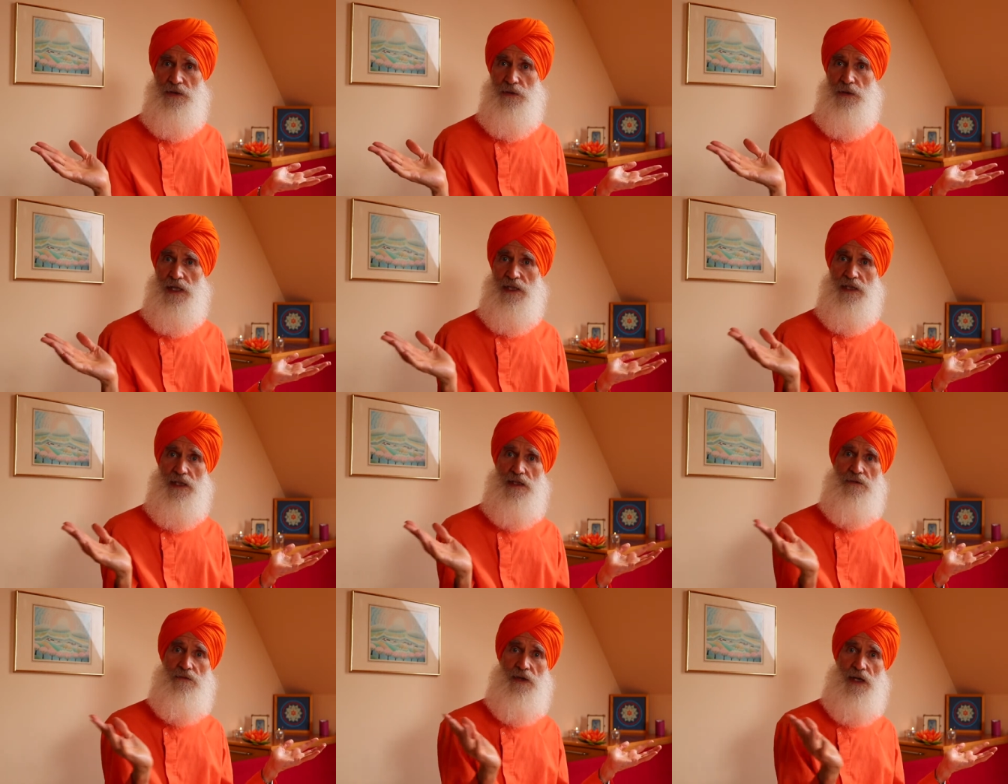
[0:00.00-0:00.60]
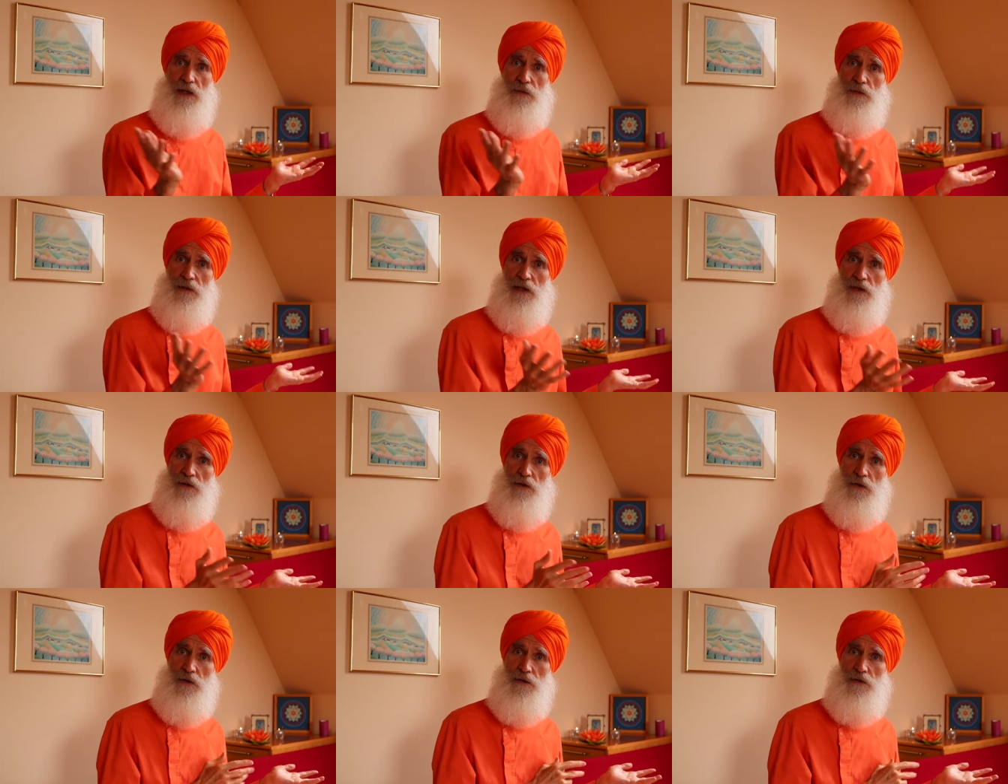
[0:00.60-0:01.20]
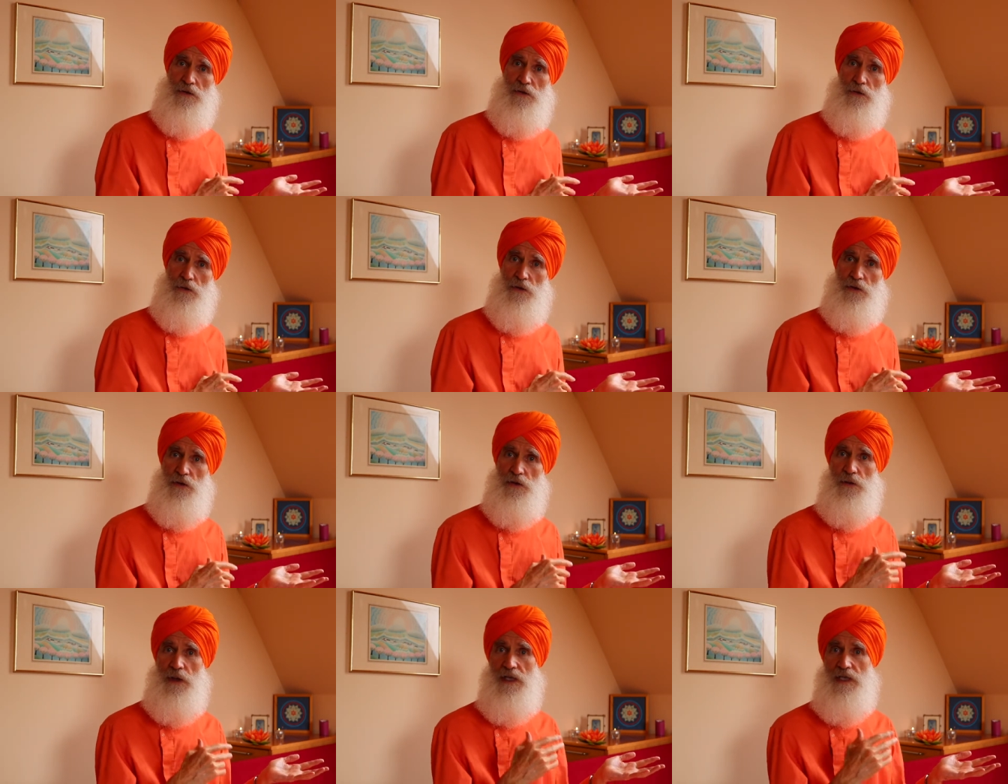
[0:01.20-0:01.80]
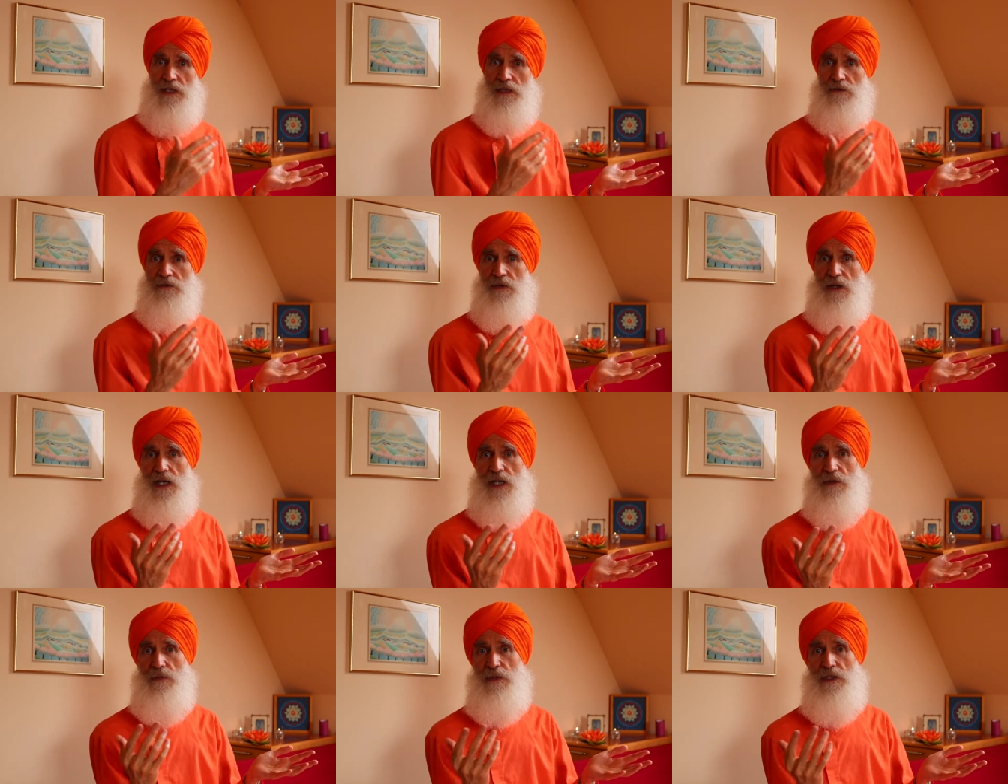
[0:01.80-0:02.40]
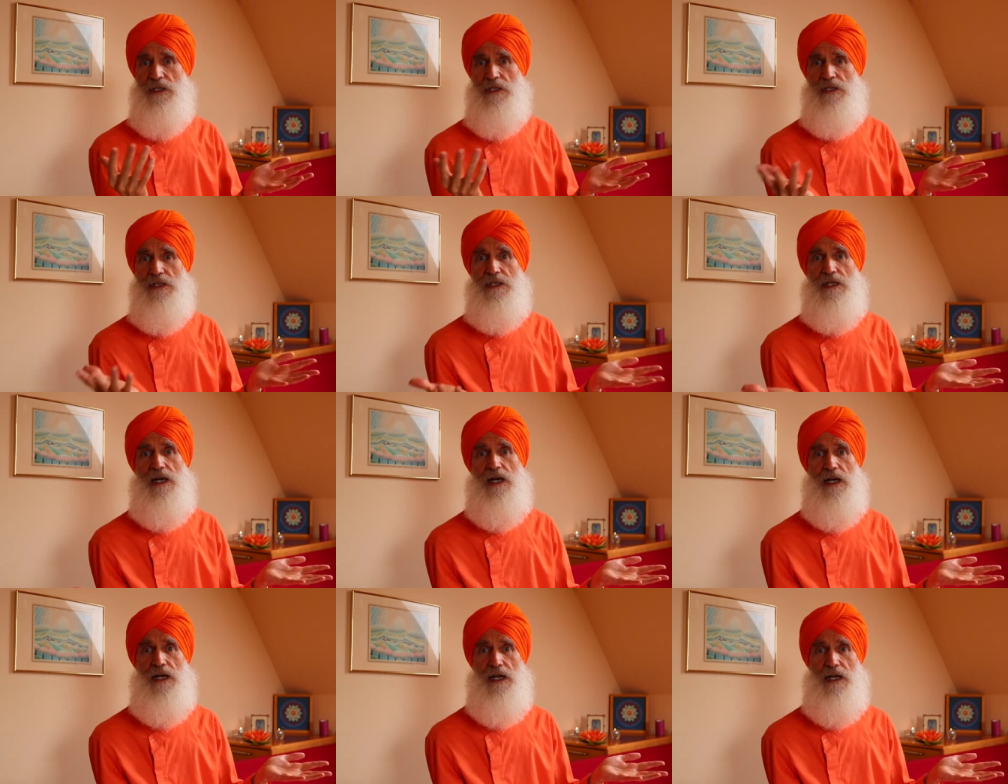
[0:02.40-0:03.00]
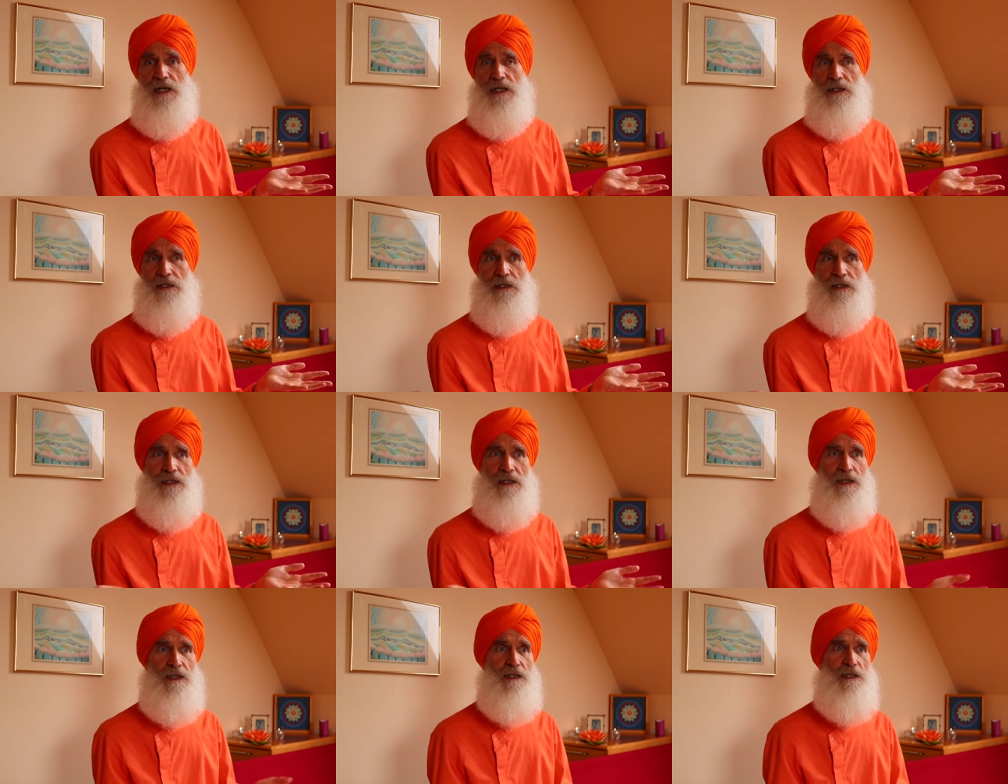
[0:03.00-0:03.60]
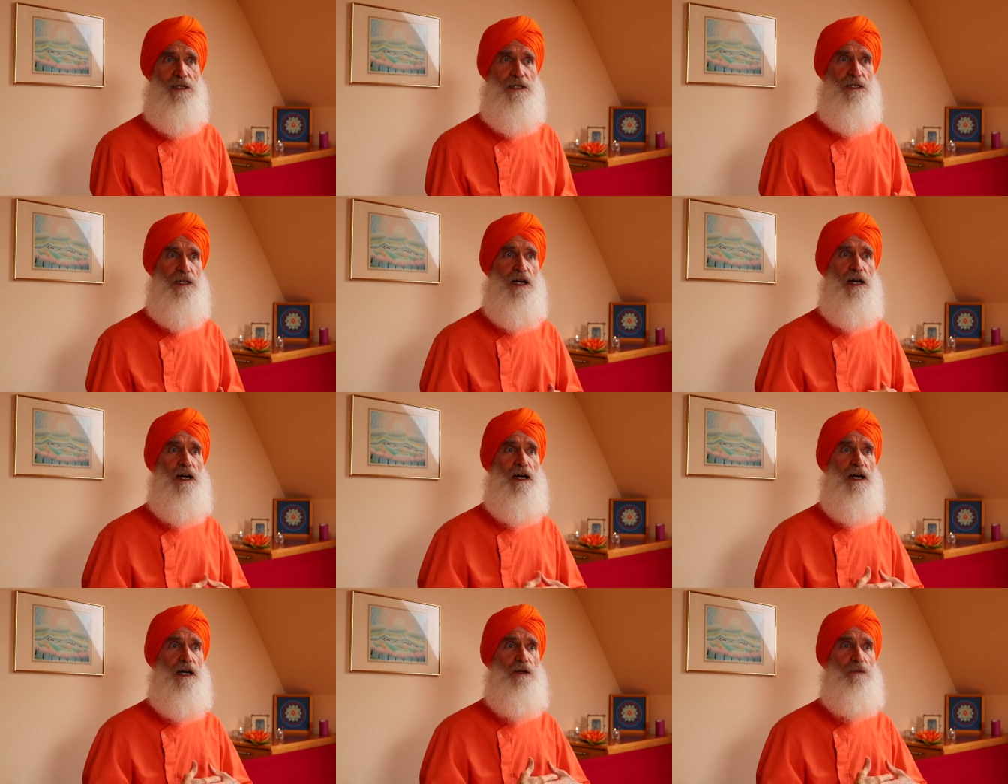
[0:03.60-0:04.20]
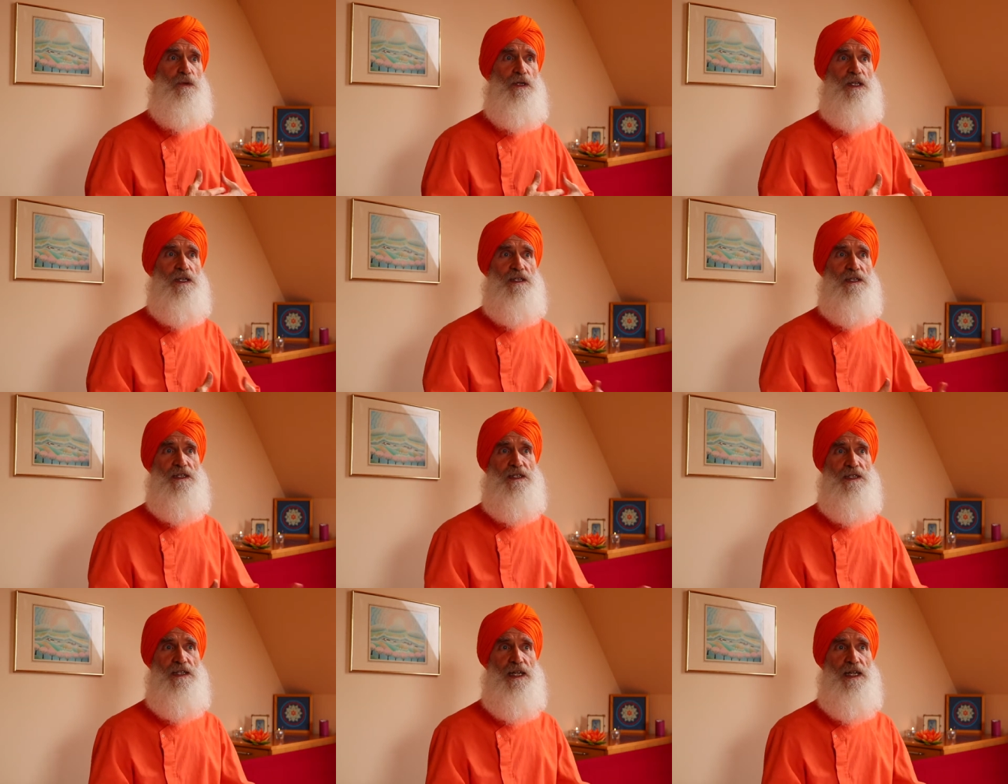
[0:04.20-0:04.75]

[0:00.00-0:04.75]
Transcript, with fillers: Do you identify with thoughts or do you identify with the sky? The sky with its